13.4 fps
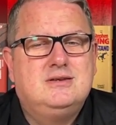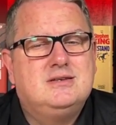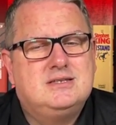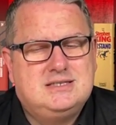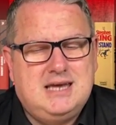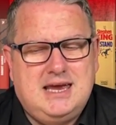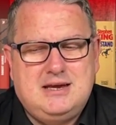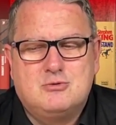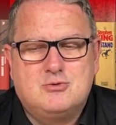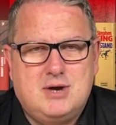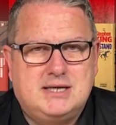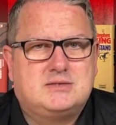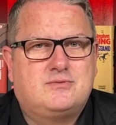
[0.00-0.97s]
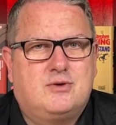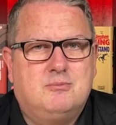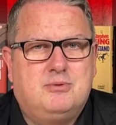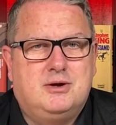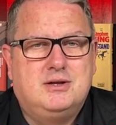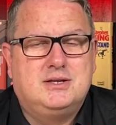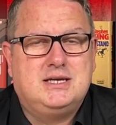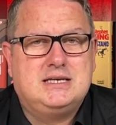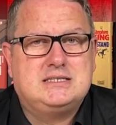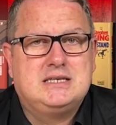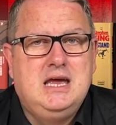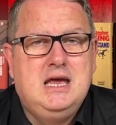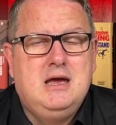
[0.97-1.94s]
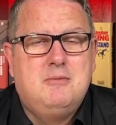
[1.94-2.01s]
take a rest from politics.
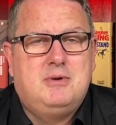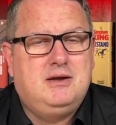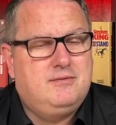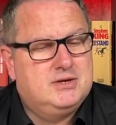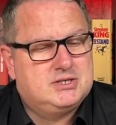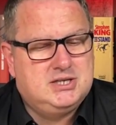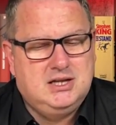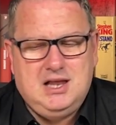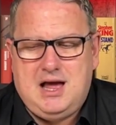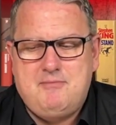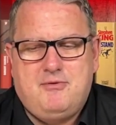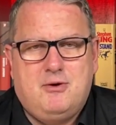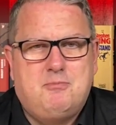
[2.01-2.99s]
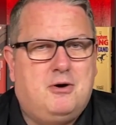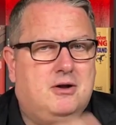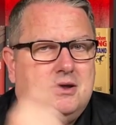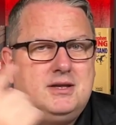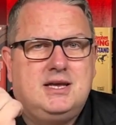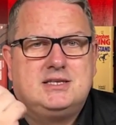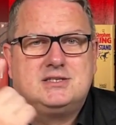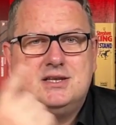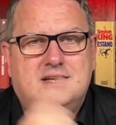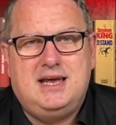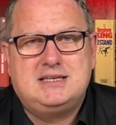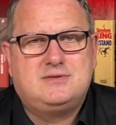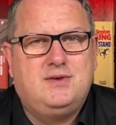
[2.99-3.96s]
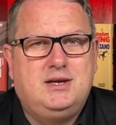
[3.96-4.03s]
But if you're still up for politics, the
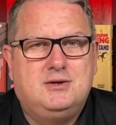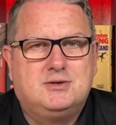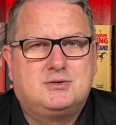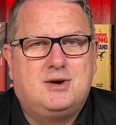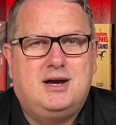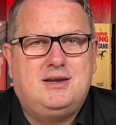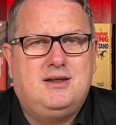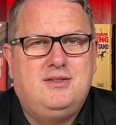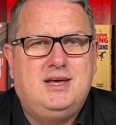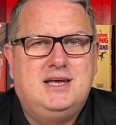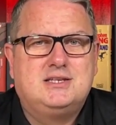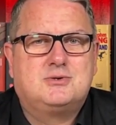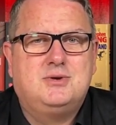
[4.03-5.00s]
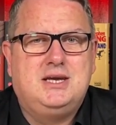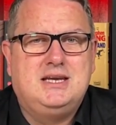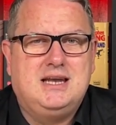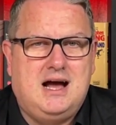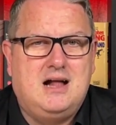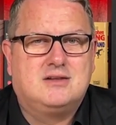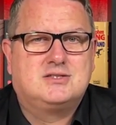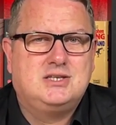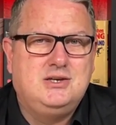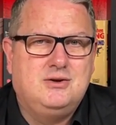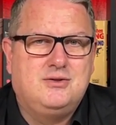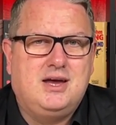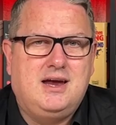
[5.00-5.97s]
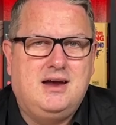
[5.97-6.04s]
next video is right here in the end screen. I'll see you
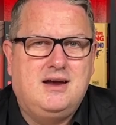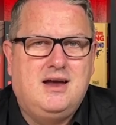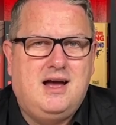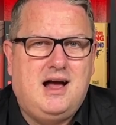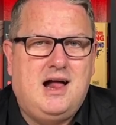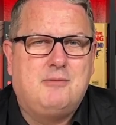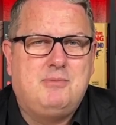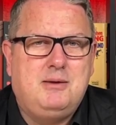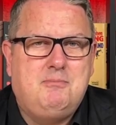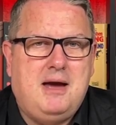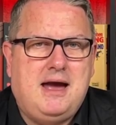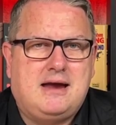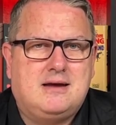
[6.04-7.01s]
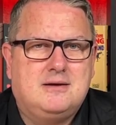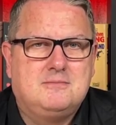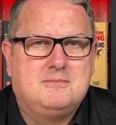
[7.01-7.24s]
there. I'll be back.